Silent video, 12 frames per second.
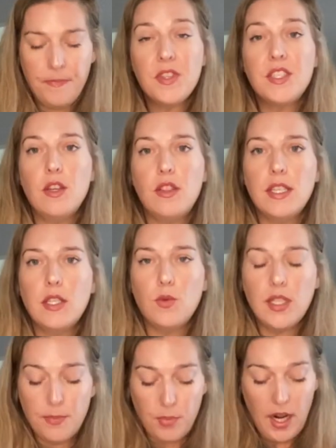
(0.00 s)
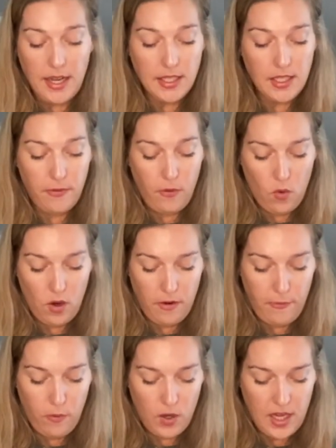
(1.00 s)
so this was priced for
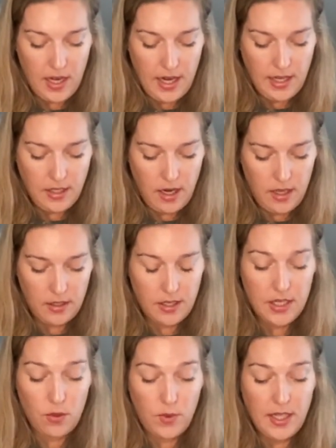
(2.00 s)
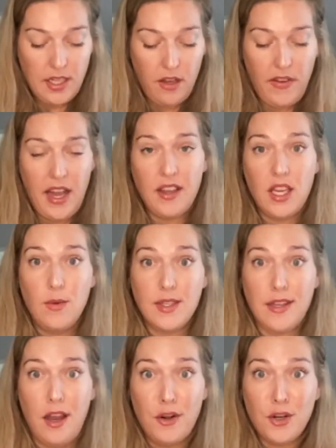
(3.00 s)
$49. Retail value is
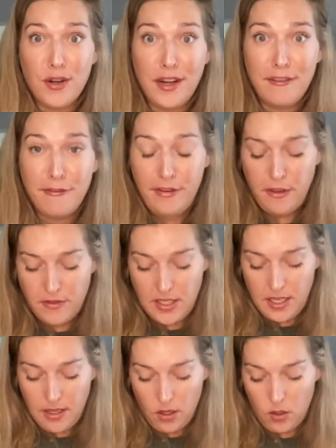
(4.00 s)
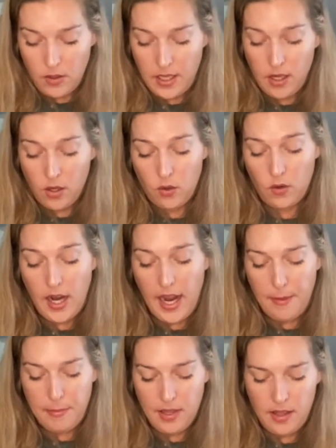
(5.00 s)
150. Holy
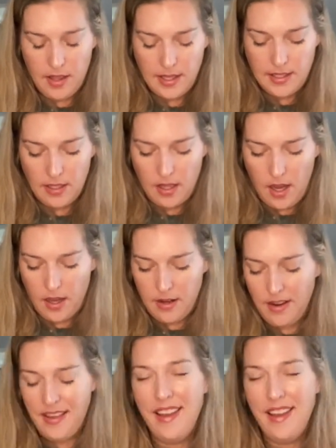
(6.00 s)
crap, that's a lot.